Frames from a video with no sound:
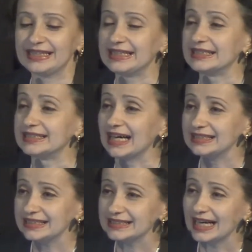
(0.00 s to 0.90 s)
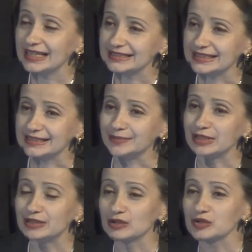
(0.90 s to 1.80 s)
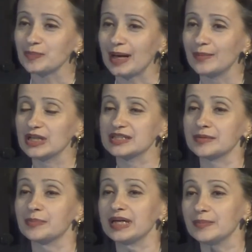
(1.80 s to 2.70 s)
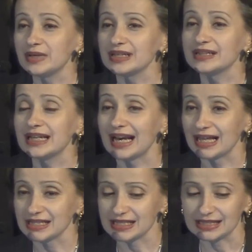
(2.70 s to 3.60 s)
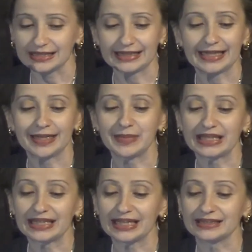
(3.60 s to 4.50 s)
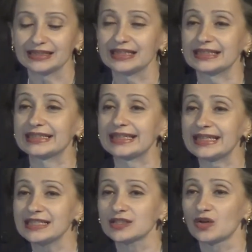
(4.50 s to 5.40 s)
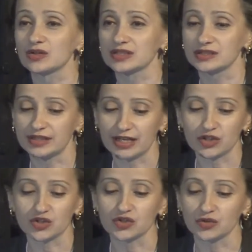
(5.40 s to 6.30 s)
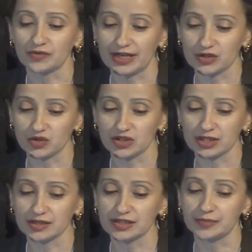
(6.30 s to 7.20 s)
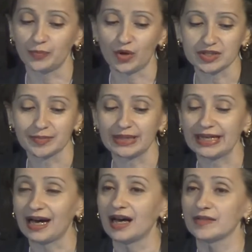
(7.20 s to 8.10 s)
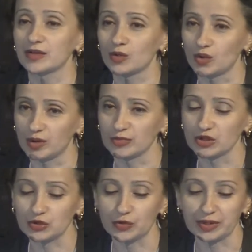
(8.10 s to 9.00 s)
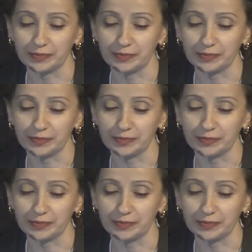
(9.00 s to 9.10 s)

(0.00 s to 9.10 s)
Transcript: In 1990, Dimitrios published a paper in The Lancet claiming that increased concentrations of estrogens and possibly other hormones during